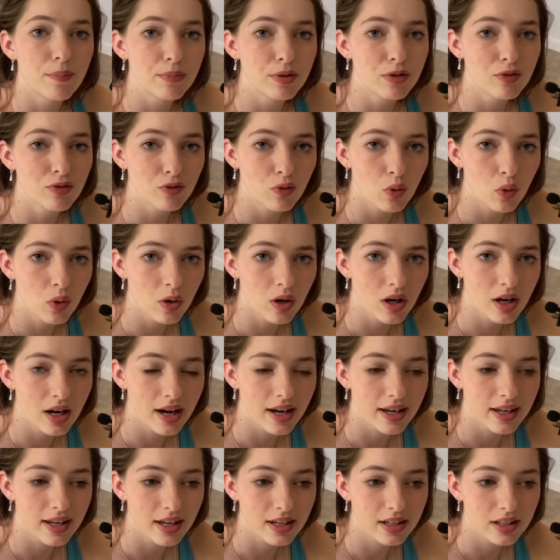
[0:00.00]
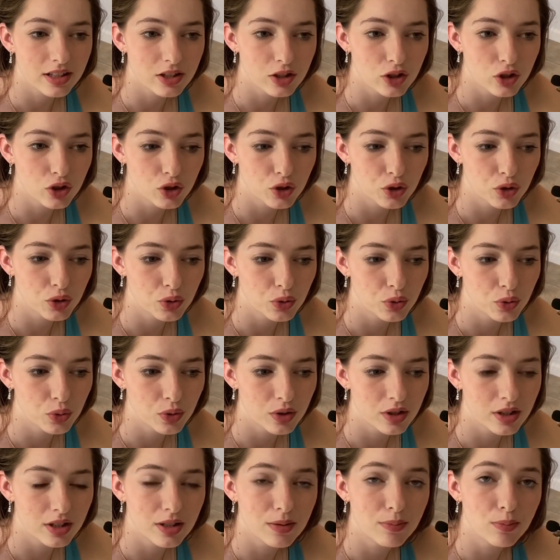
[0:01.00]
Before I get into
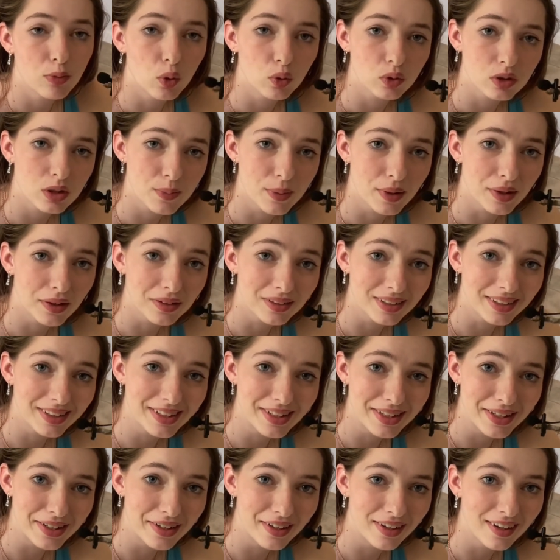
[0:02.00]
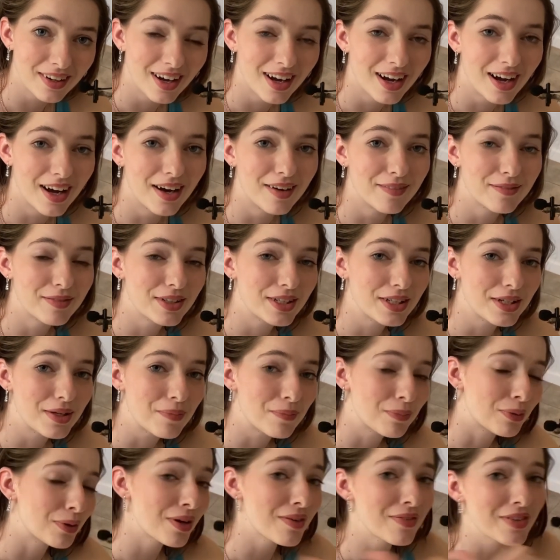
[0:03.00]
the moldy building year, the
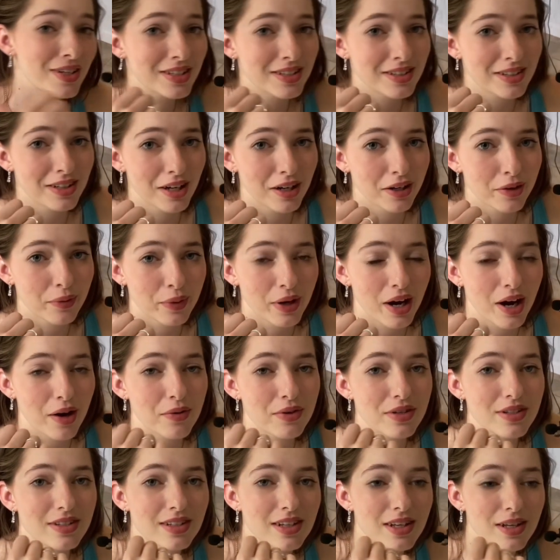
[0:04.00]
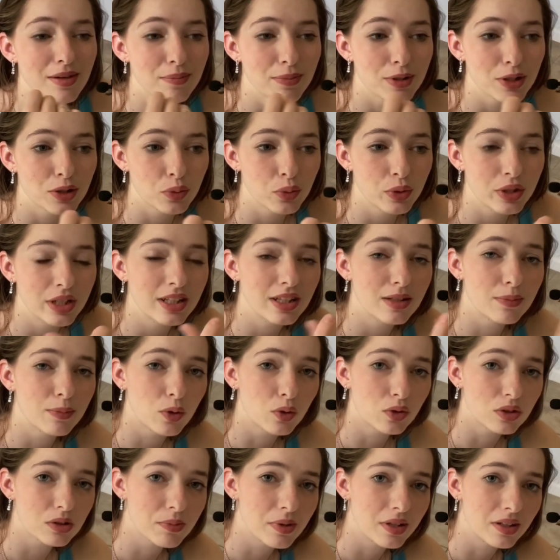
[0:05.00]
previous year where I was in between the
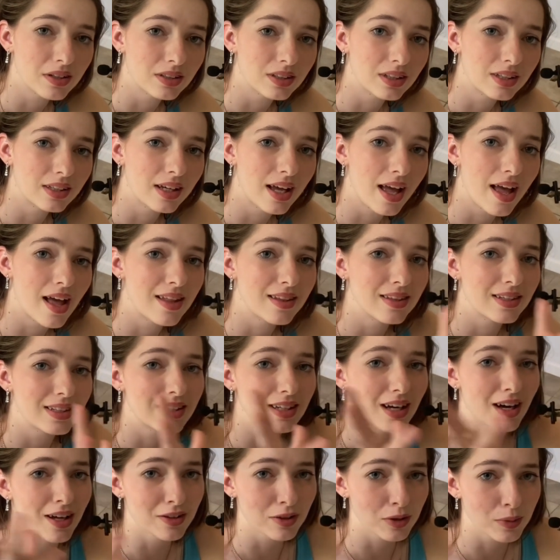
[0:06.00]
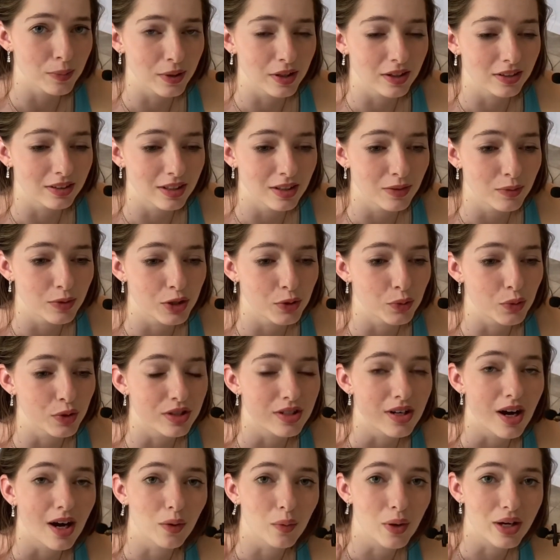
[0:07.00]
moldy building and the other building, which was
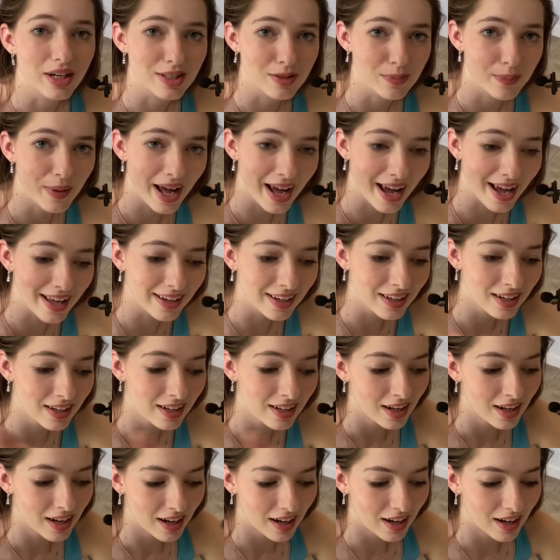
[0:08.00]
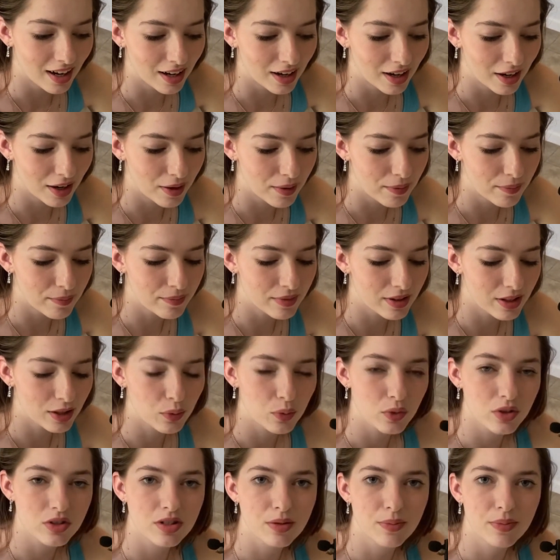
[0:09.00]
not quite as bad, there
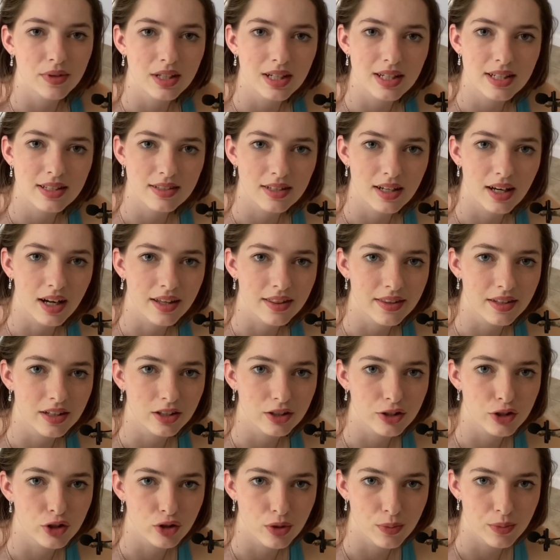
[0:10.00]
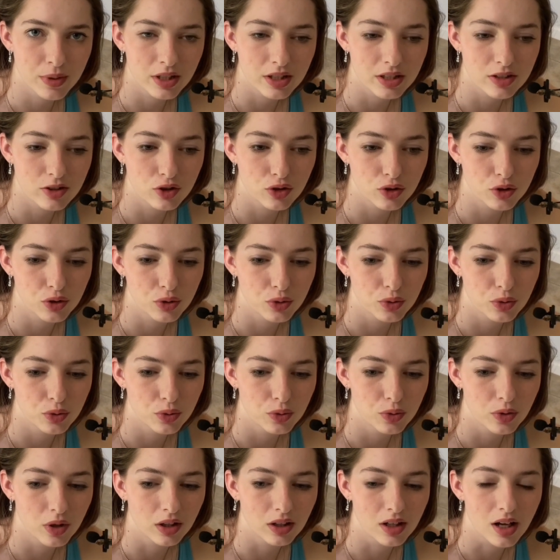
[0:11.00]
were some things that I think contributed
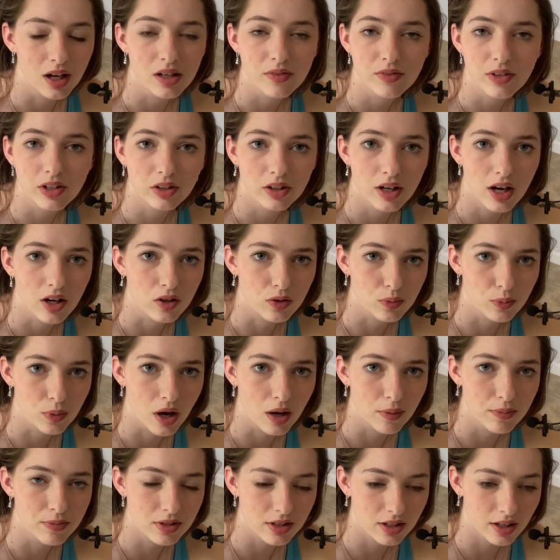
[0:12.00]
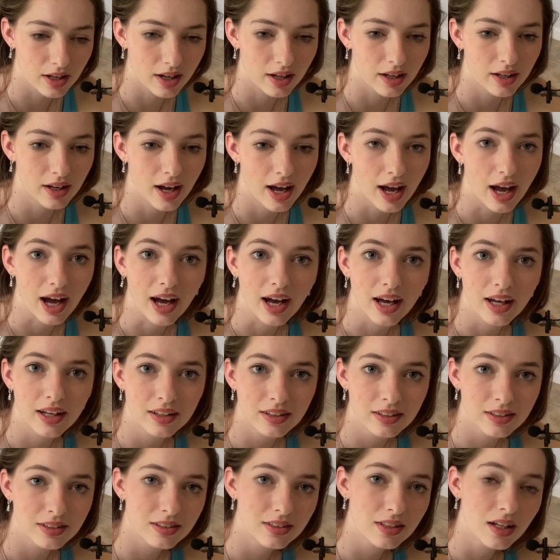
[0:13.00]
to a lot of other health problems that I
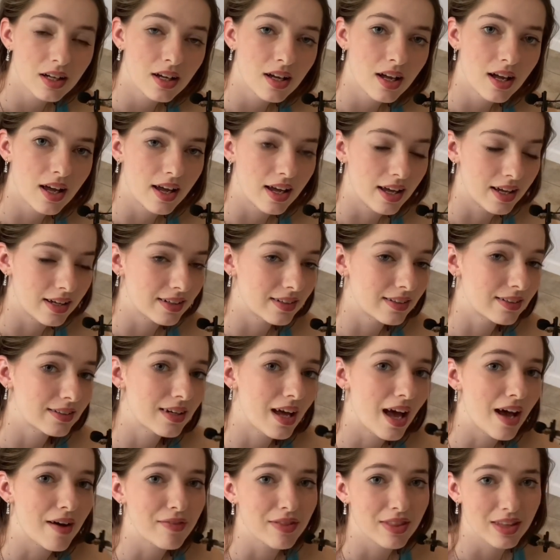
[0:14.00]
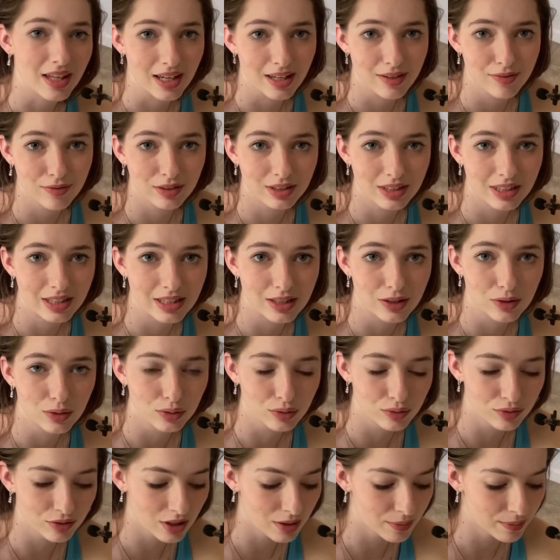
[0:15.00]
had and have thankfully healed
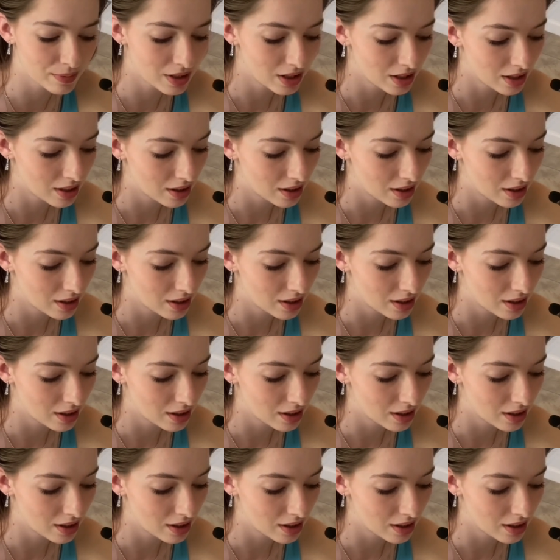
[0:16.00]
from.